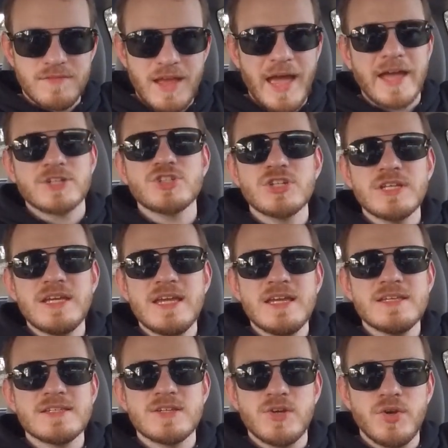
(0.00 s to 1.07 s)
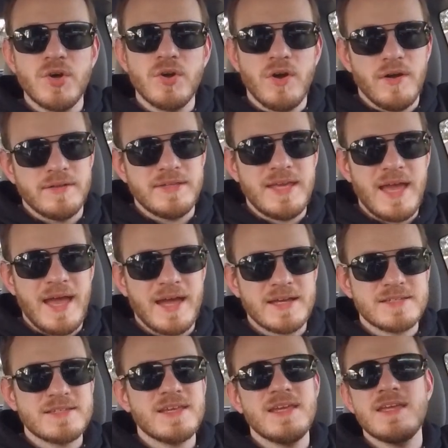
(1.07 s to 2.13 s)
actually is good on
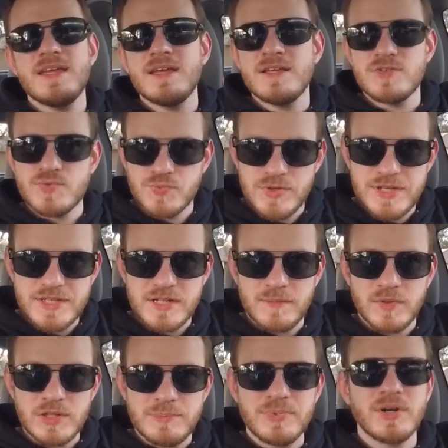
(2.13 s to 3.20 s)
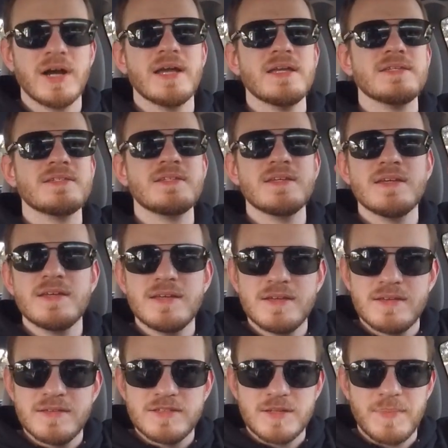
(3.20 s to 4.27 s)
gas, is reasonably priced
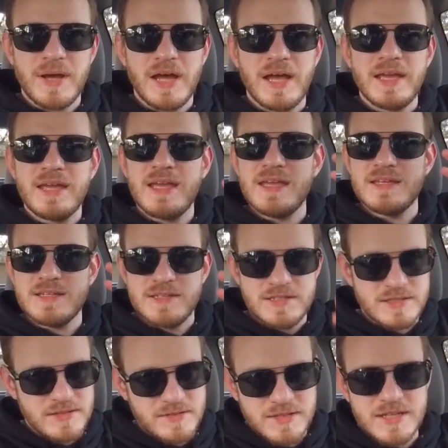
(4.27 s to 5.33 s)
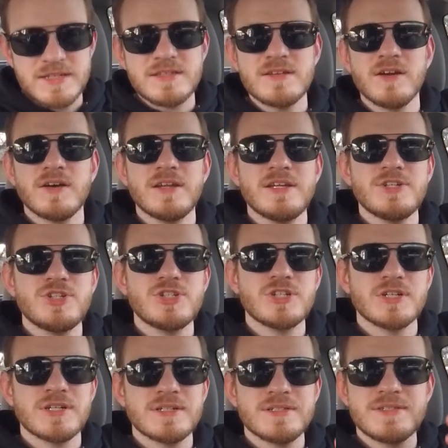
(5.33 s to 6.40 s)
to buy, is decent on
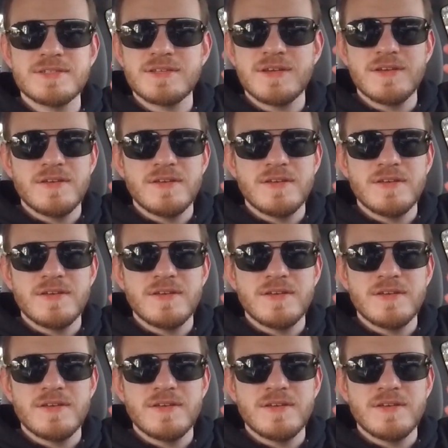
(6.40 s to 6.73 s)
insurance.